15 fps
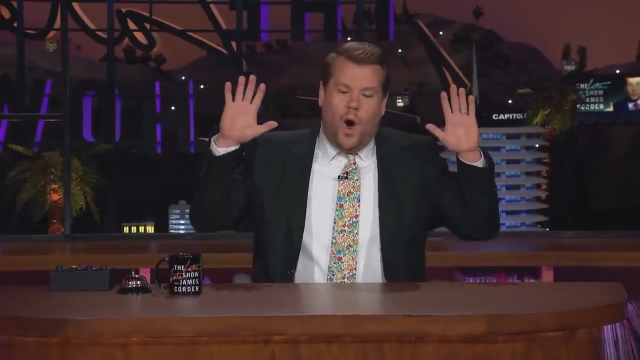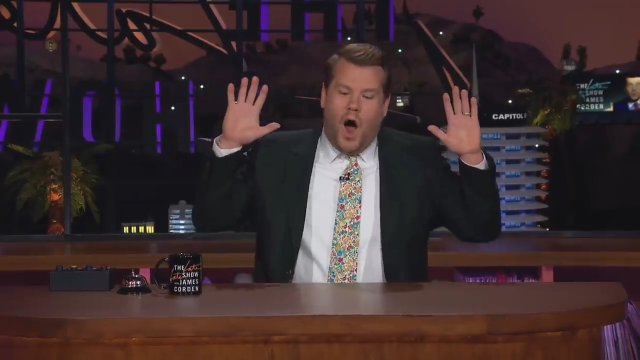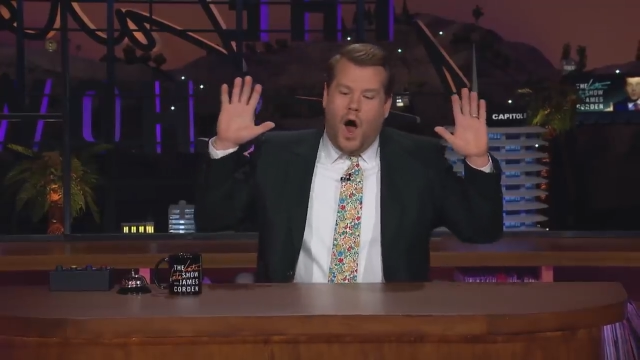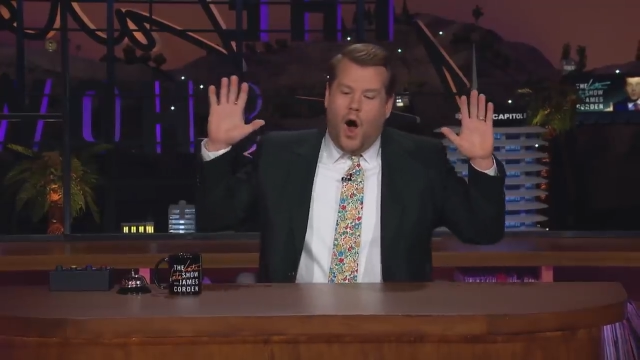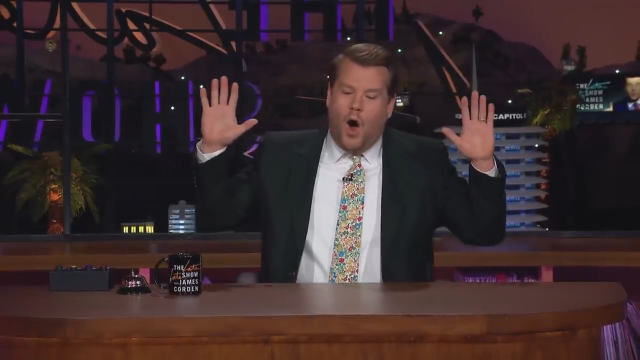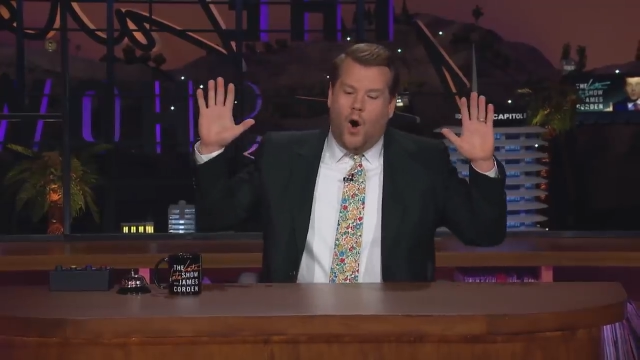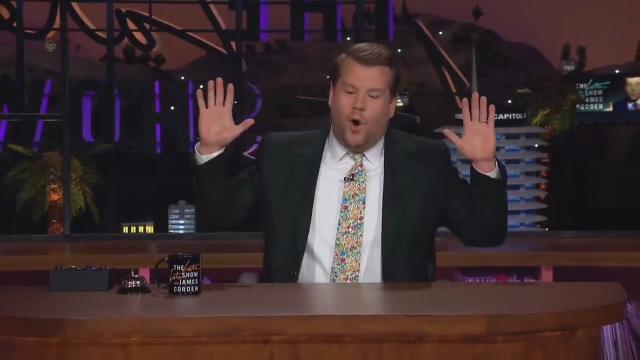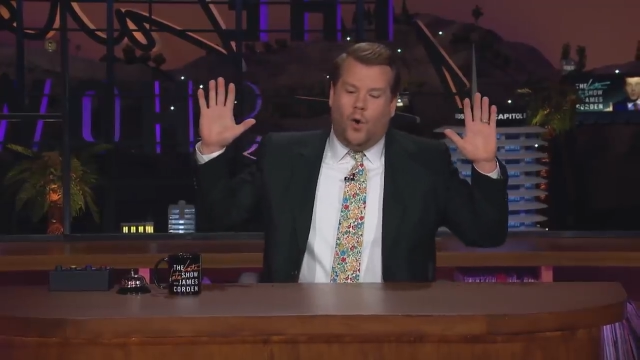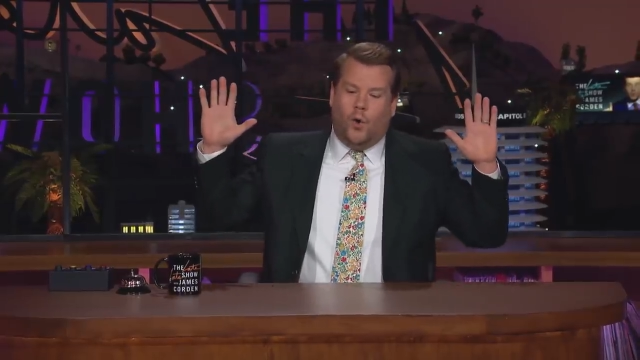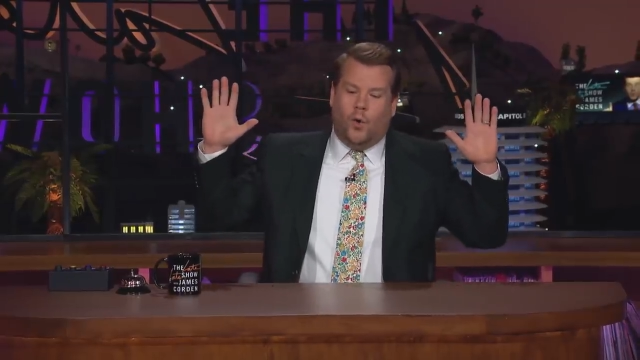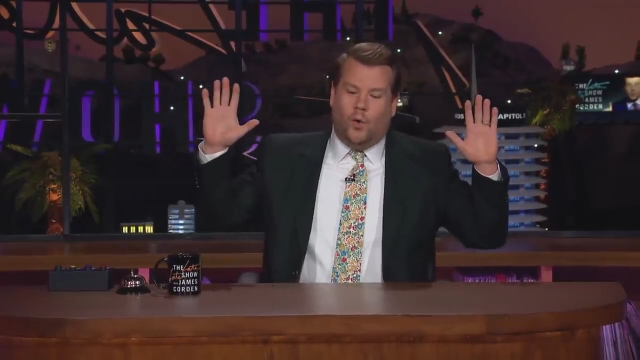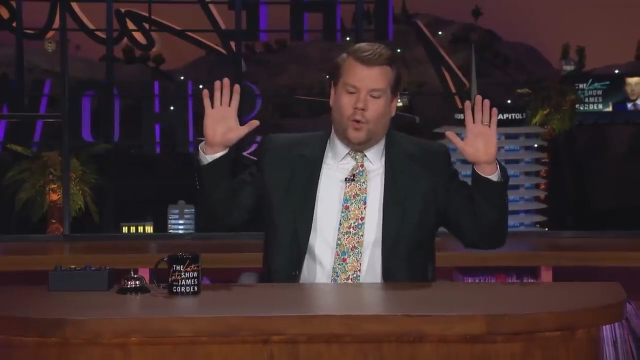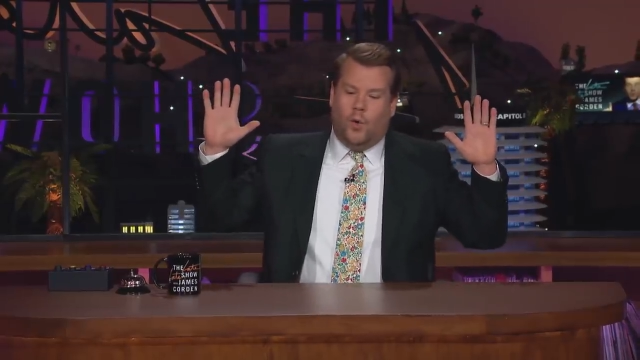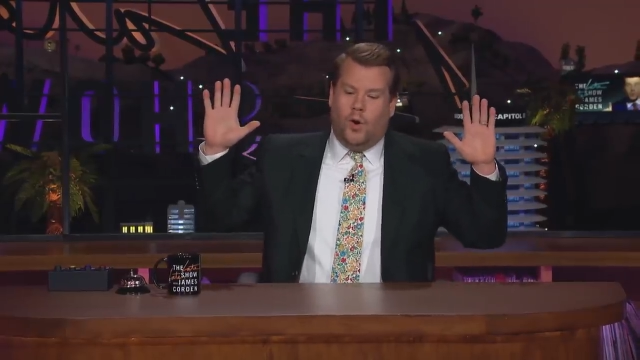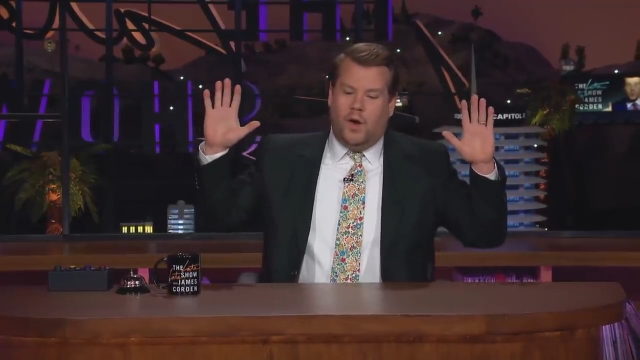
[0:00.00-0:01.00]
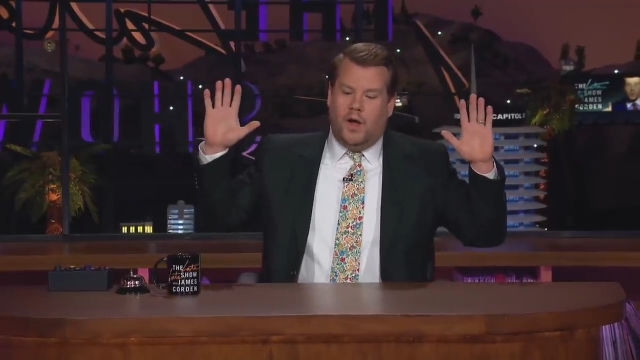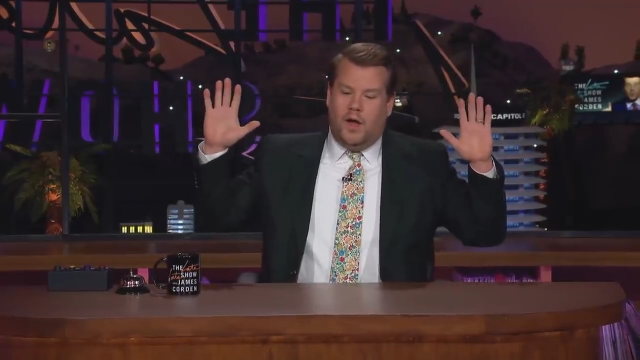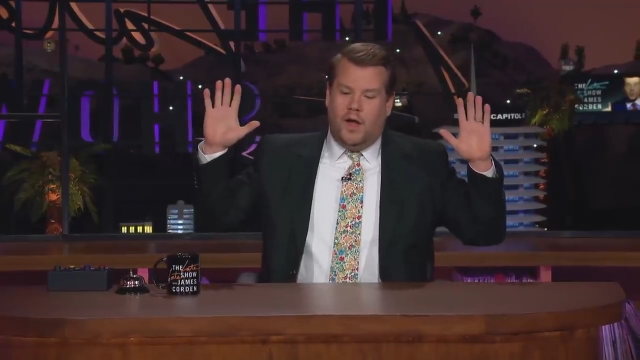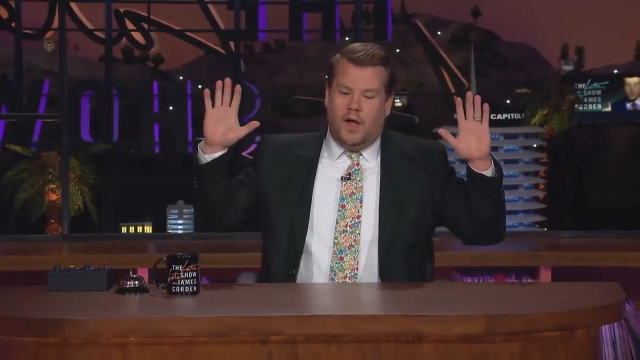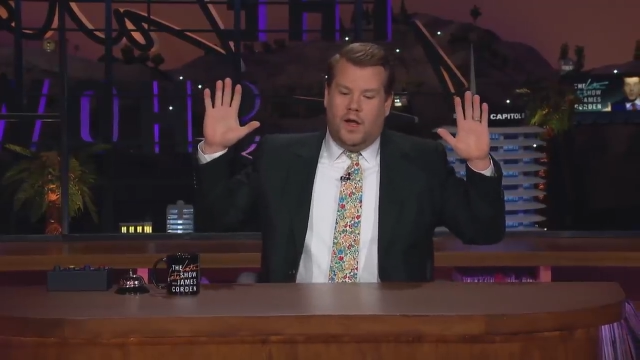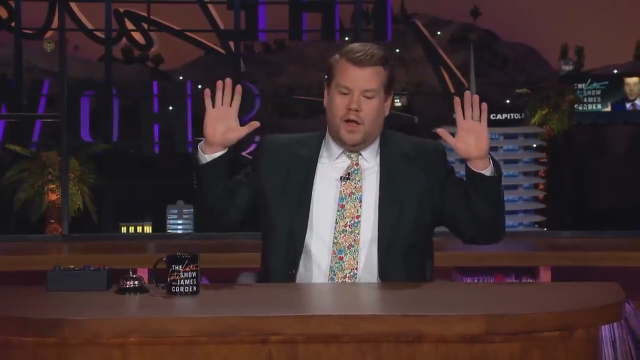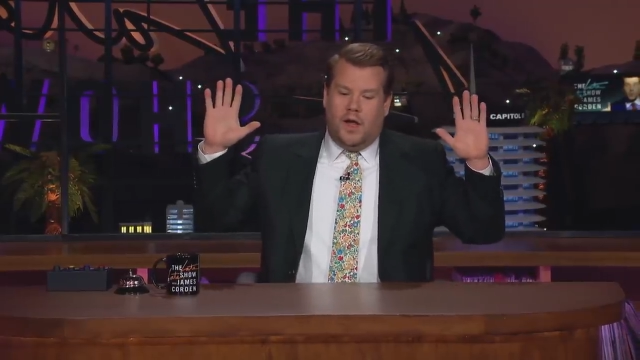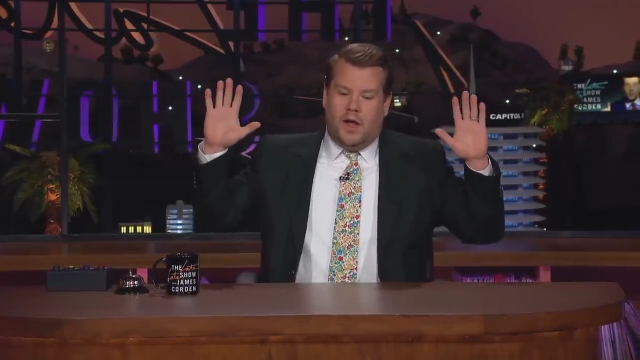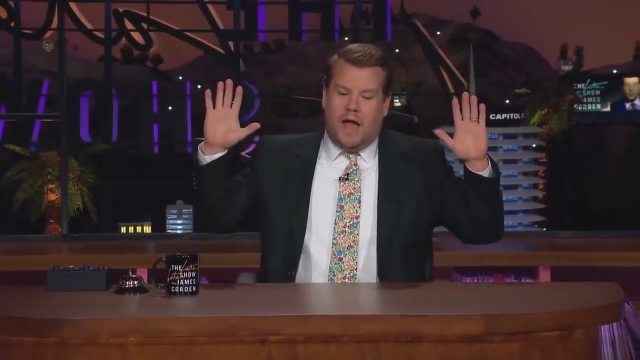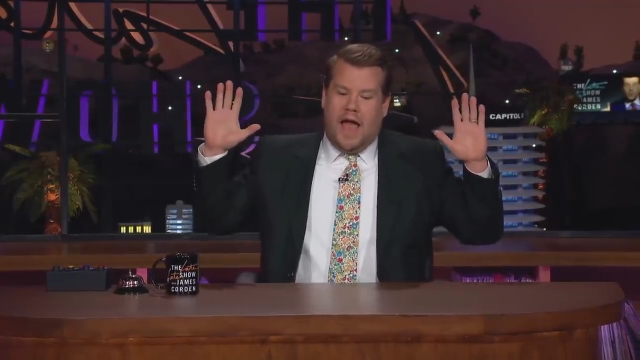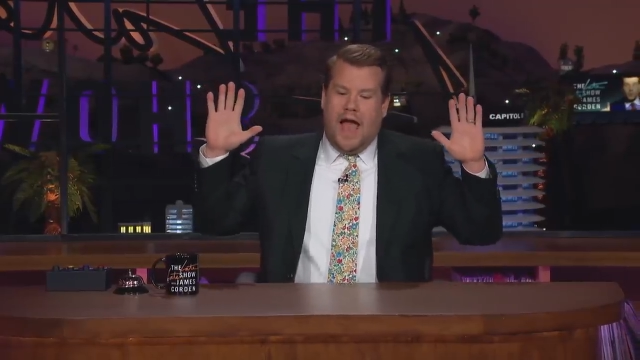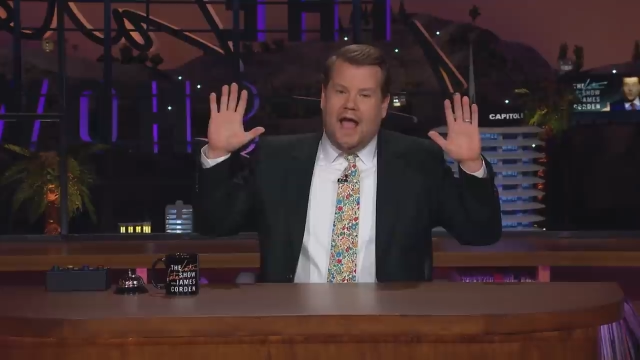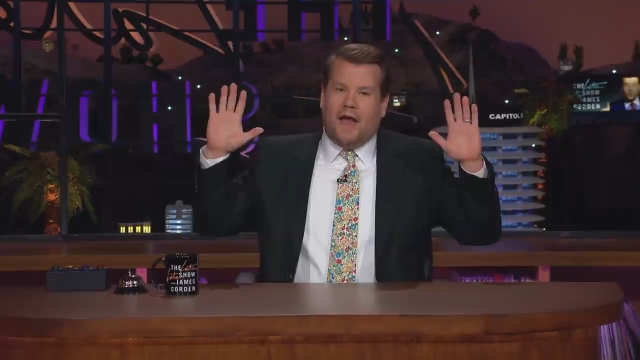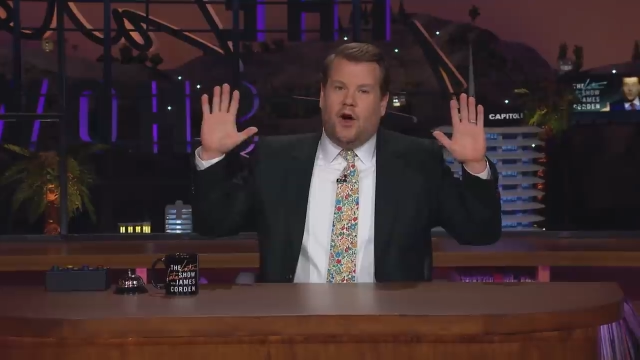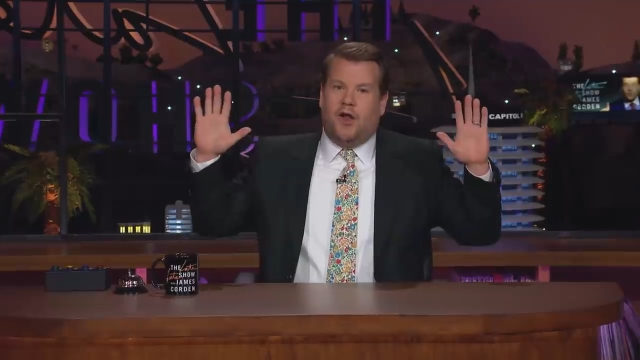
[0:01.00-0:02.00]
Whoa.
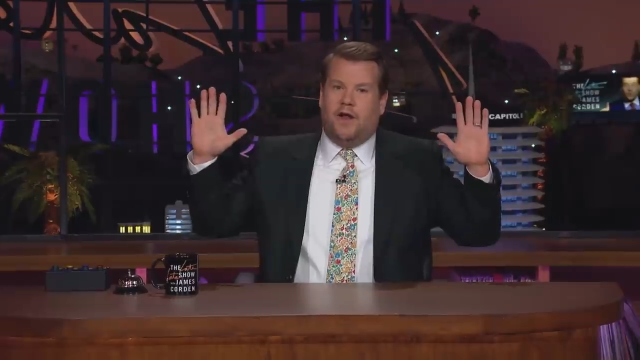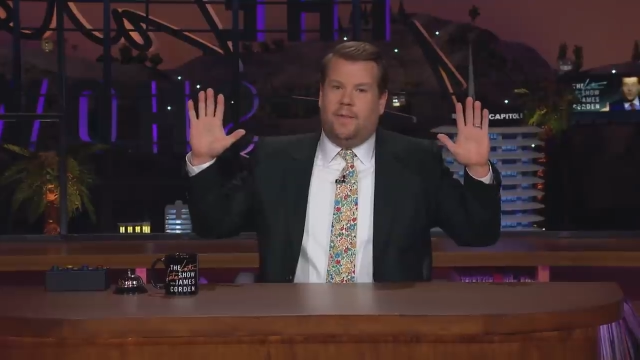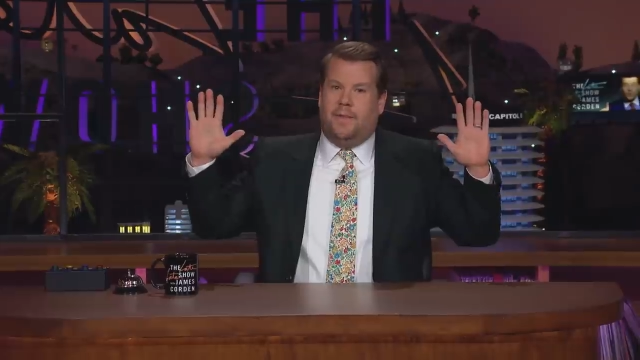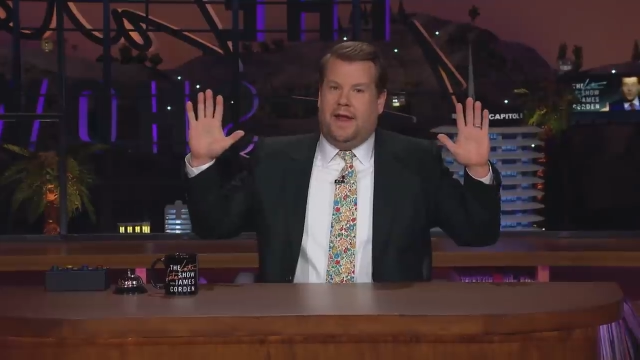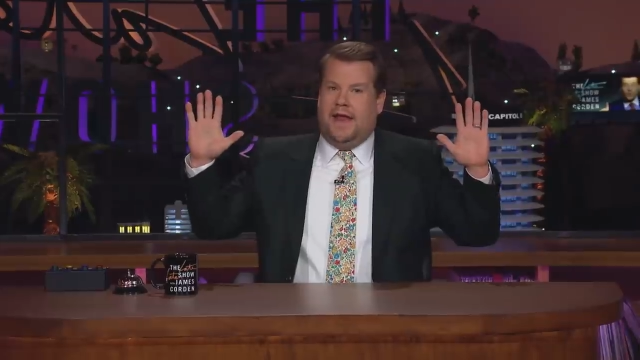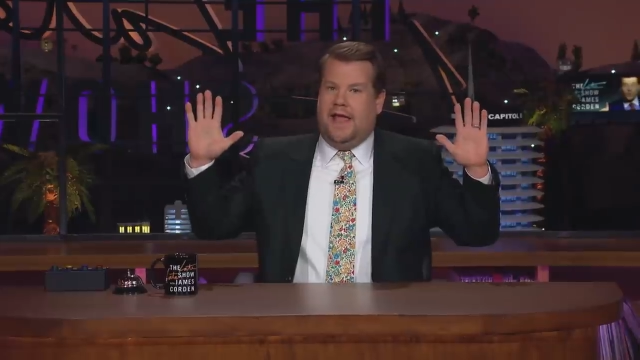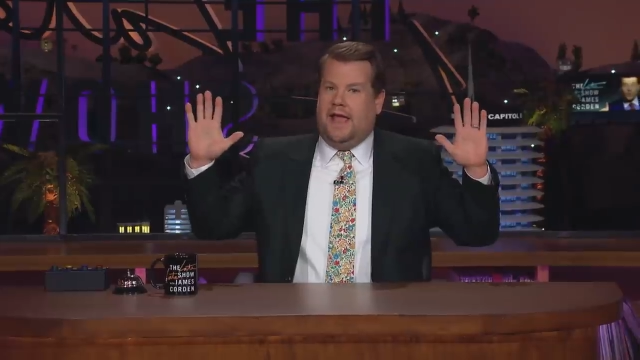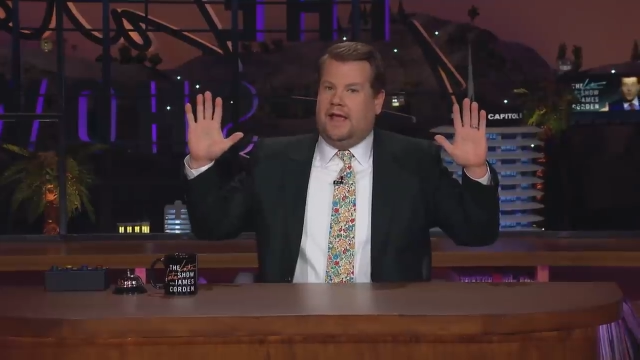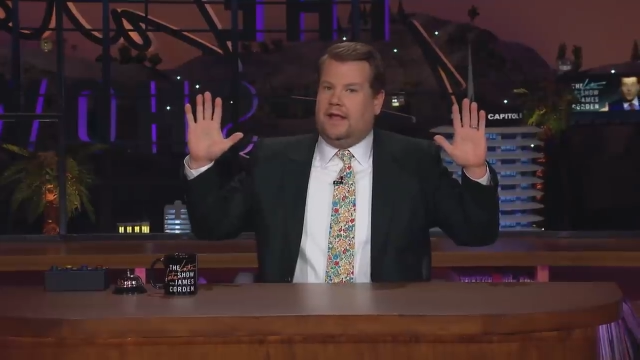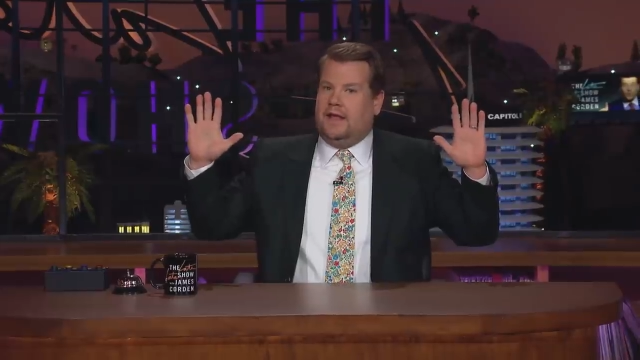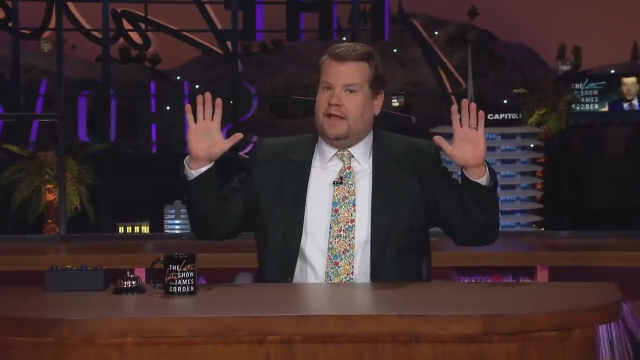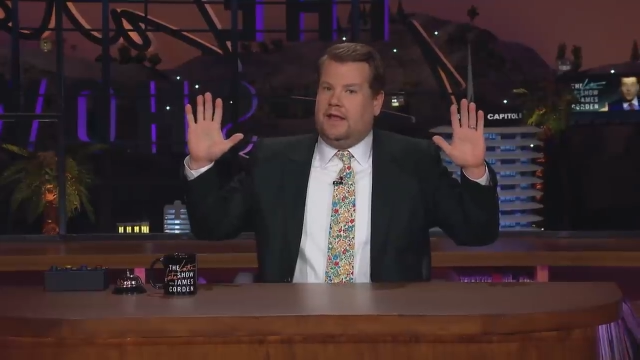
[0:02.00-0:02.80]
Hang on a minute.